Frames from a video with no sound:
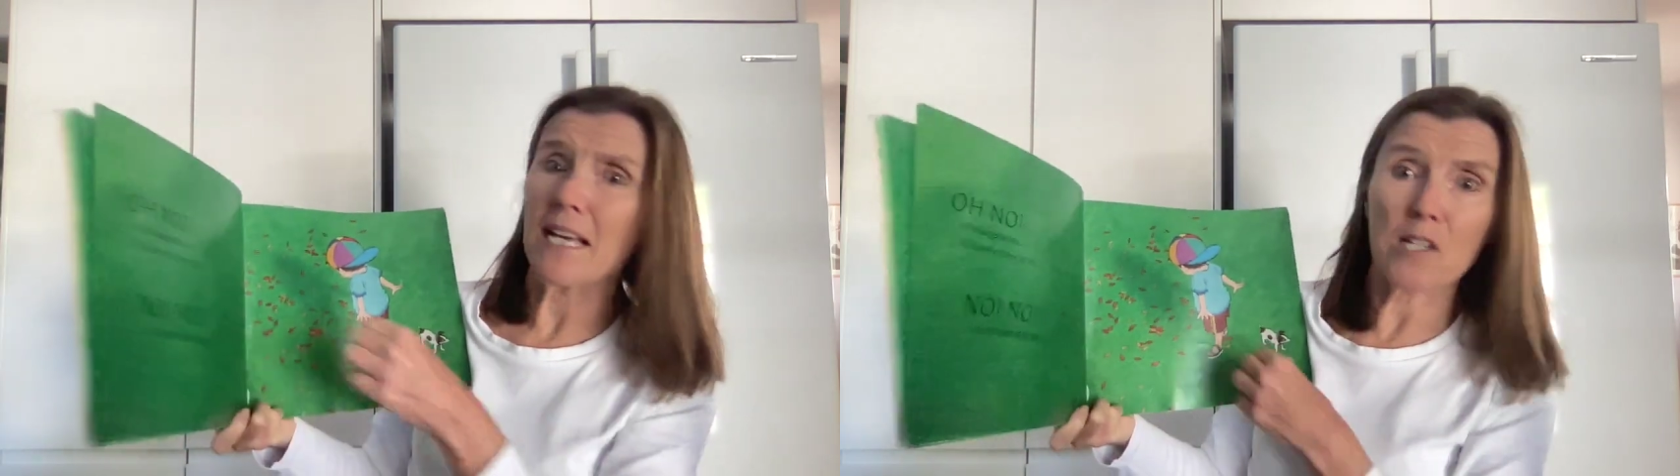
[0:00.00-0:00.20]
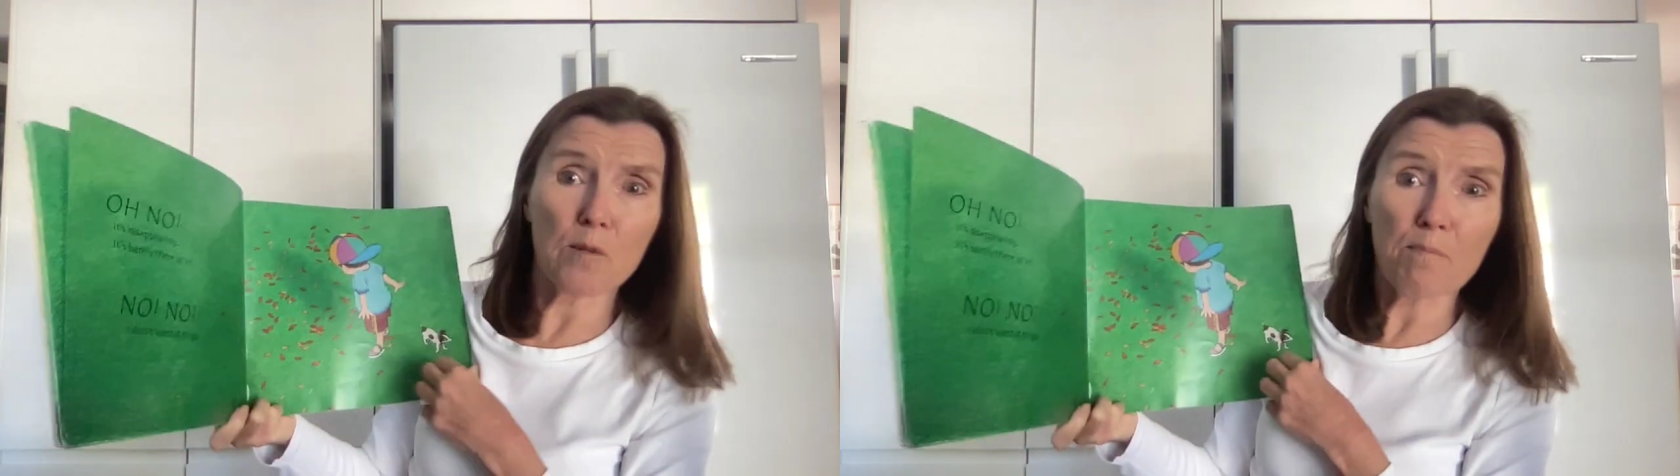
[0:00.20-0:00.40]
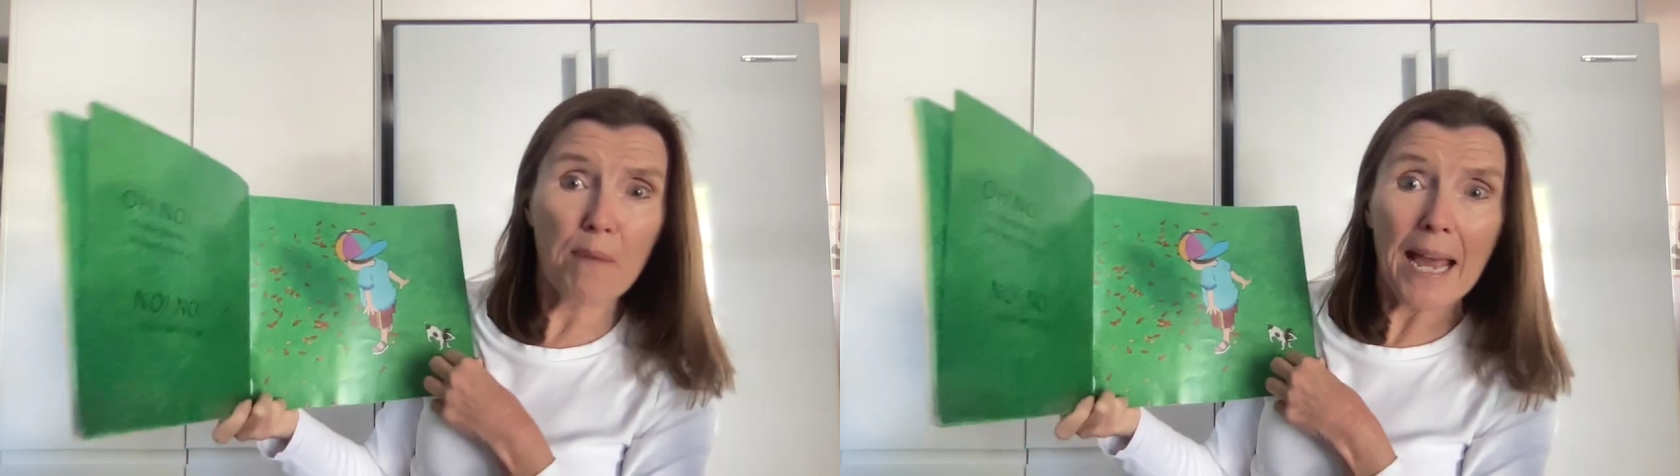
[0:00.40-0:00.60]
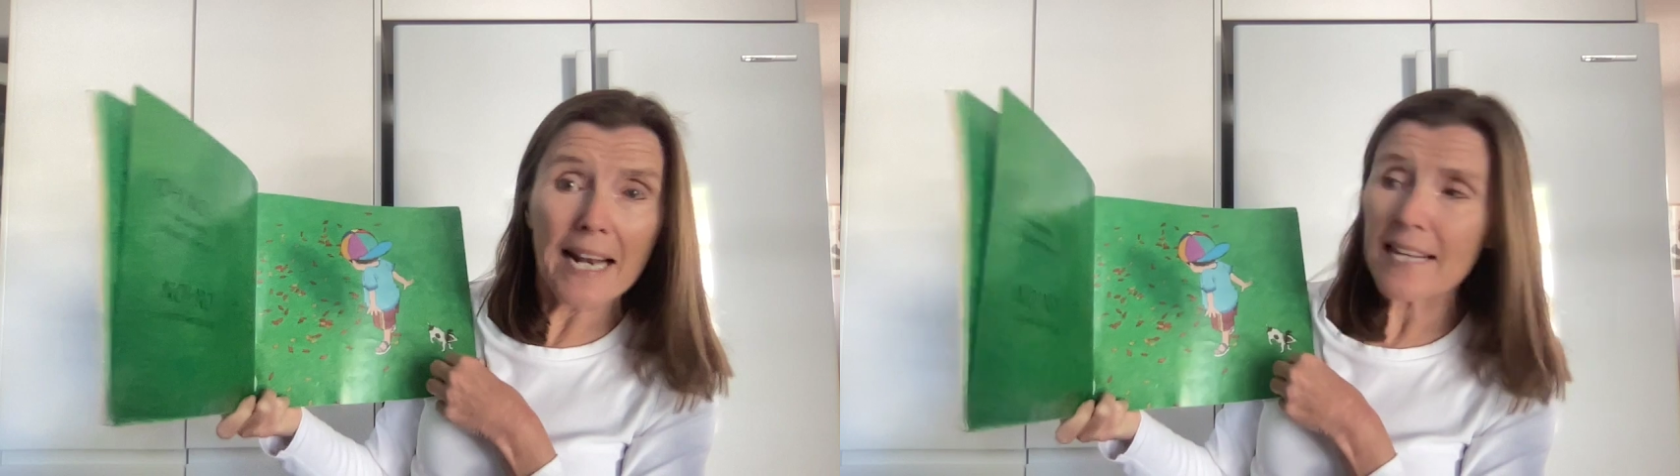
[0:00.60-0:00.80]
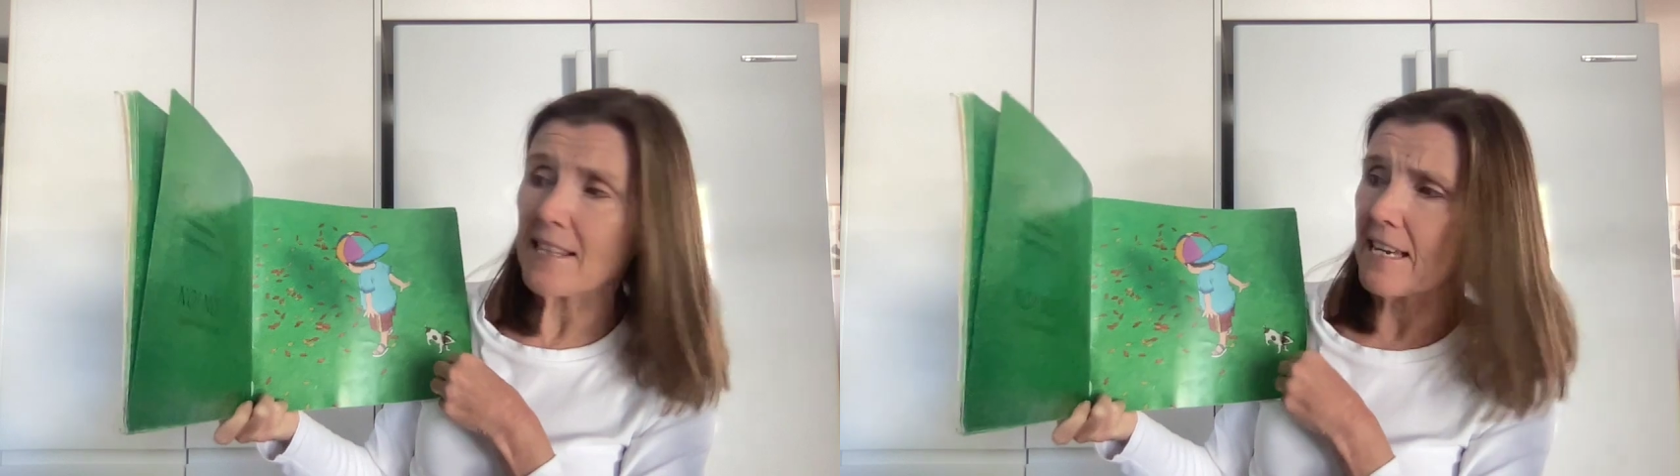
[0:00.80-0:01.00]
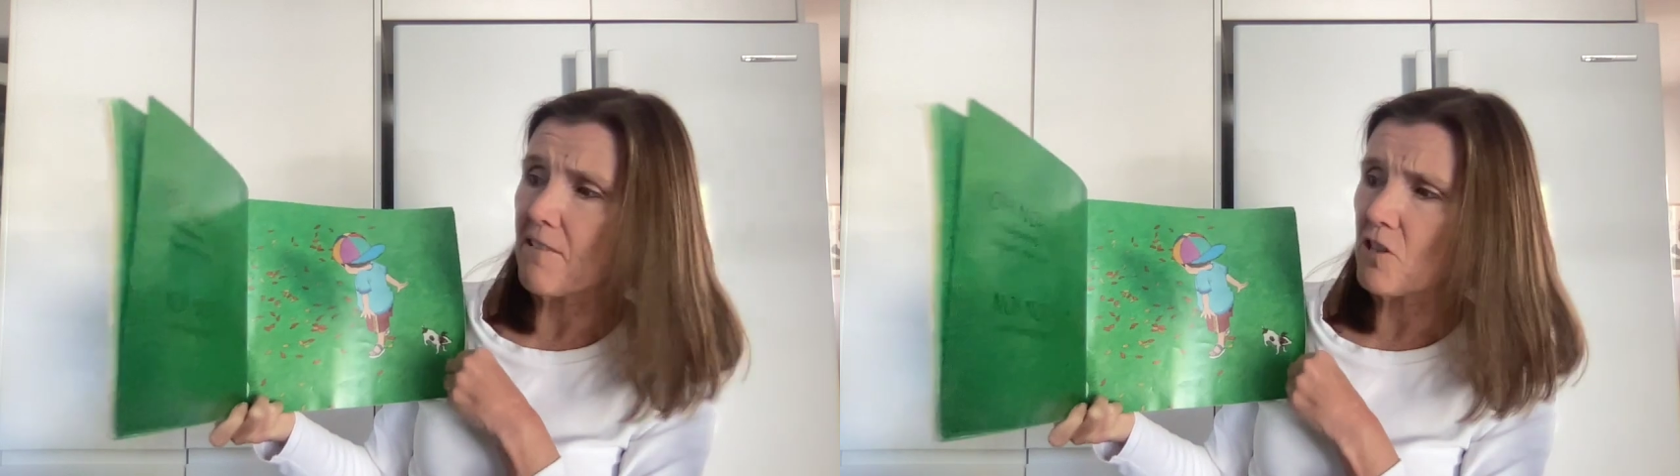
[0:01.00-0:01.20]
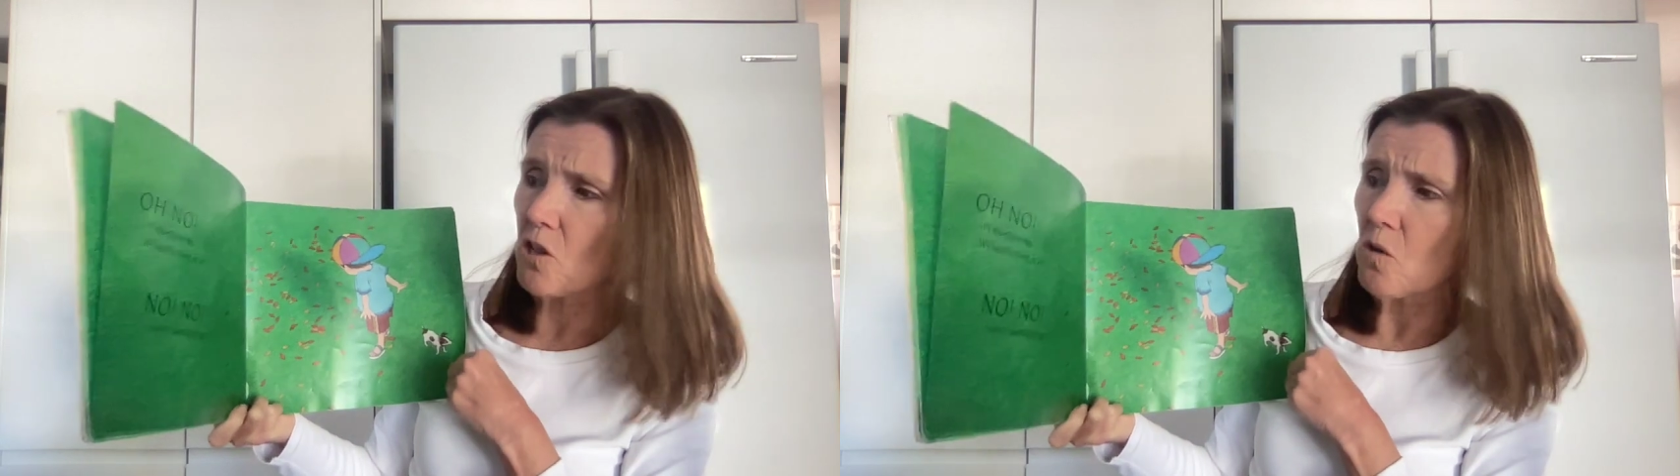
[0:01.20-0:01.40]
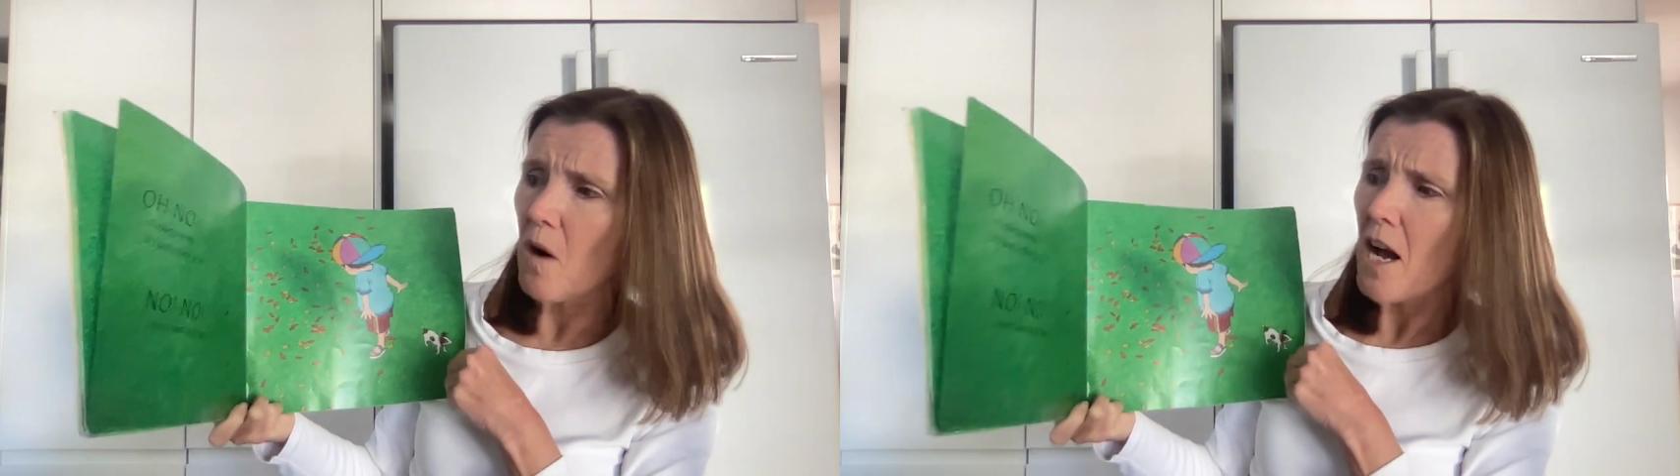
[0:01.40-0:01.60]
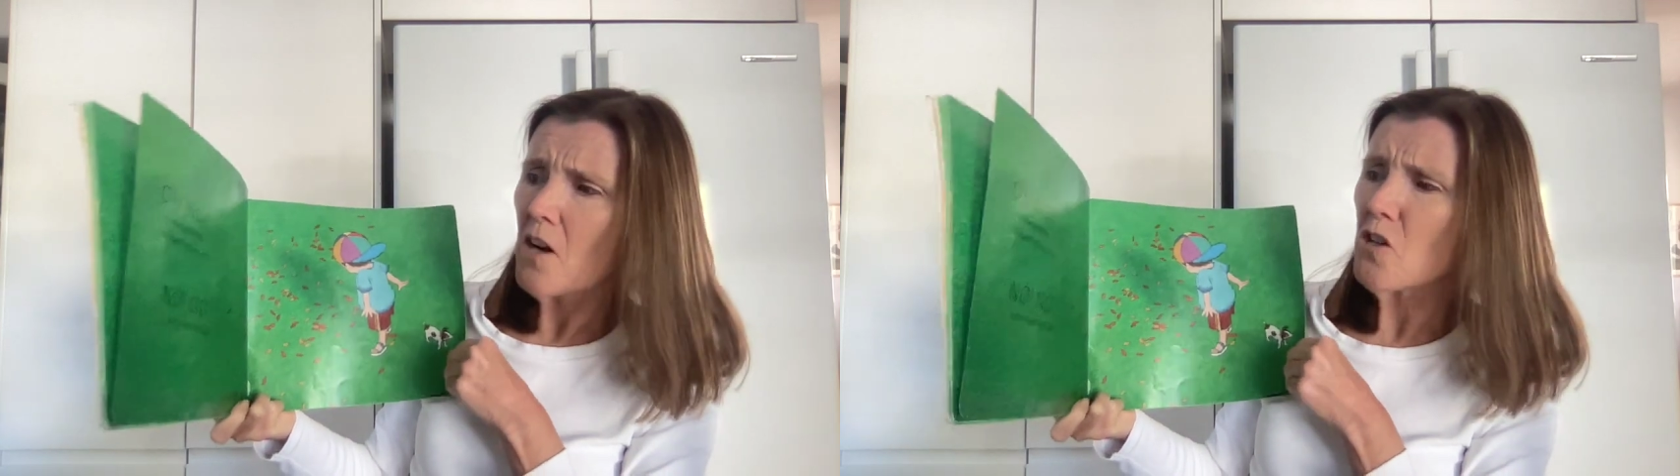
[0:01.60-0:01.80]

It's barely there at all.